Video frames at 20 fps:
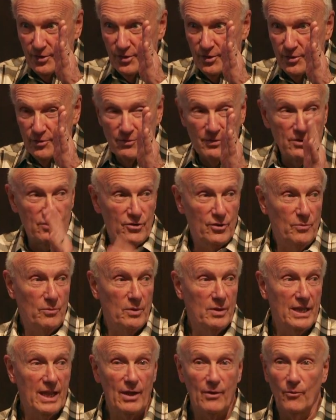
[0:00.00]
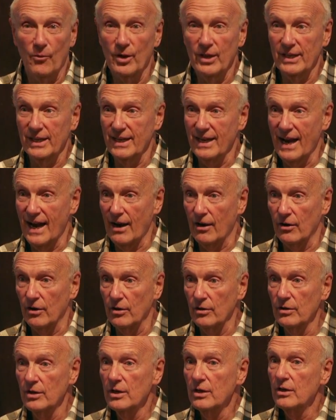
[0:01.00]
Your vision would get really
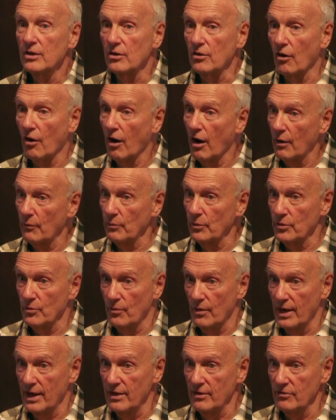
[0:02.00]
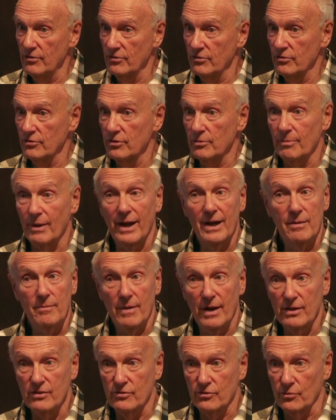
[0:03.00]
narrow. Your heart would race, your body
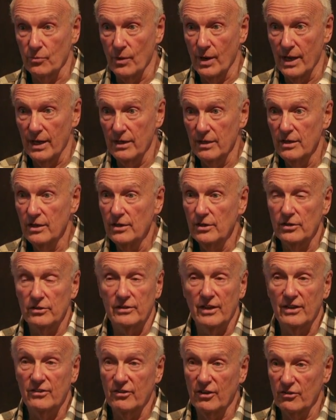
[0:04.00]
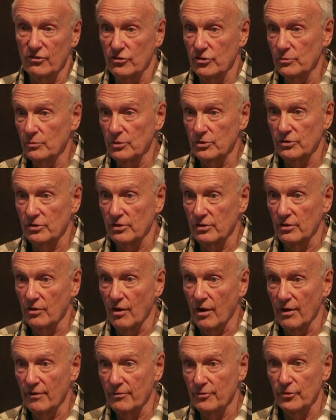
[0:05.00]
might sweat, your digestion would turn
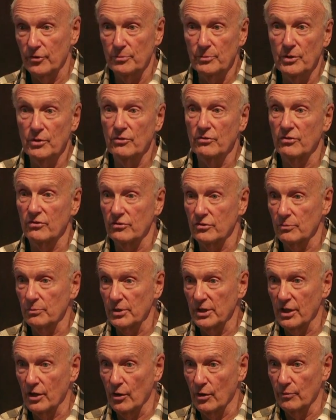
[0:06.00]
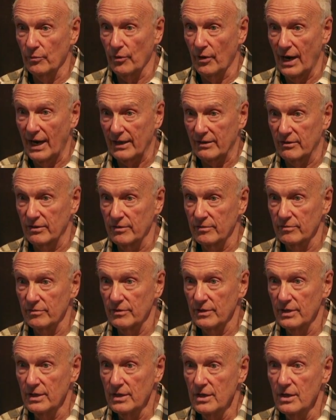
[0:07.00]
off, your immune system would get overactive,
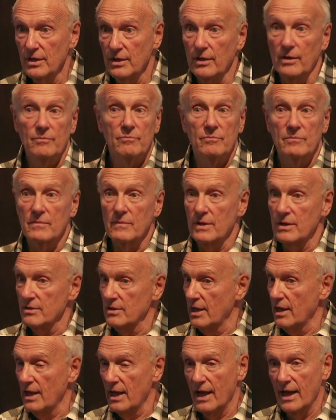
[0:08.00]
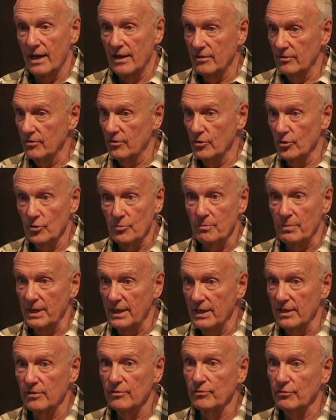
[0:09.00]
and you'd
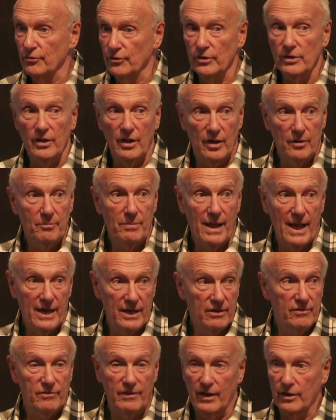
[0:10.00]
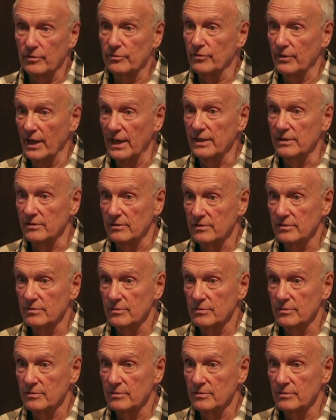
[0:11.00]
be in full-on panic, fight or flight.